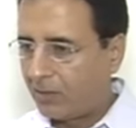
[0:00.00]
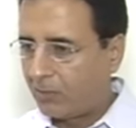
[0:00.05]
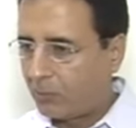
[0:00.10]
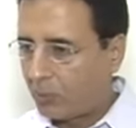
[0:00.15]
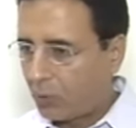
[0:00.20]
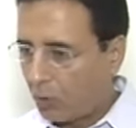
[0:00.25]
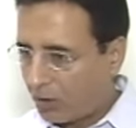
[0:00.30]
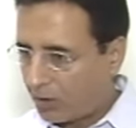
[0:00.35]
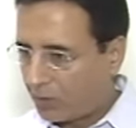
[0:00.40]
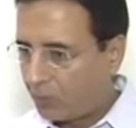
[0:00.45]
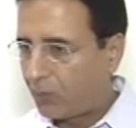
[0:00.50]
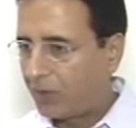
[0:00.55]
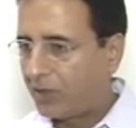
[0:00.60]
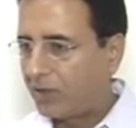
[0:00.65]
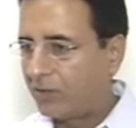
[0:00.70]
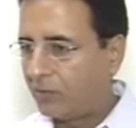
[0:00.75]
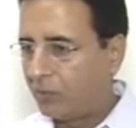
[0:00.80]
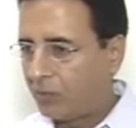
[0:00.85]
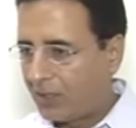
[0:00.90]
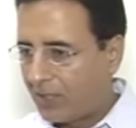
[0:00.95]
brought
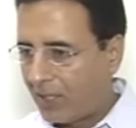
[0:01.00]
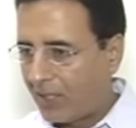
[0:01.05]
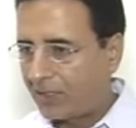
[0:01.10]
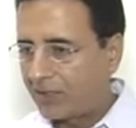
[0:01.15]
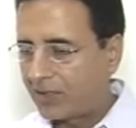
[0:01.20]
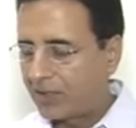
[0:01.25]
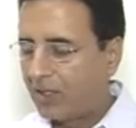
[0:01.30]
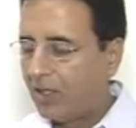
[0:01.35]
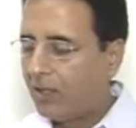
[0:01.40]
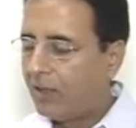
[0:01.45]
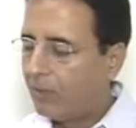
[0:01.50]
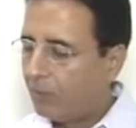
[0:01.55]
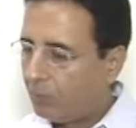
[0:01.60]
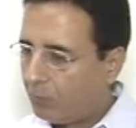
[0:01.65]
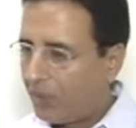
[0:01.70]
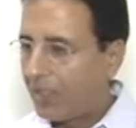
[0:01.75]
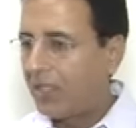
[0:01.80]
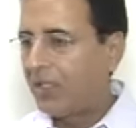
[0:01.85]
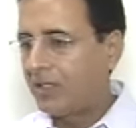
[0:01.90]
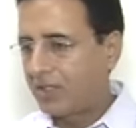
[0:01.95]
with us
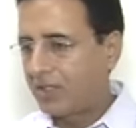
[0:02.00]
many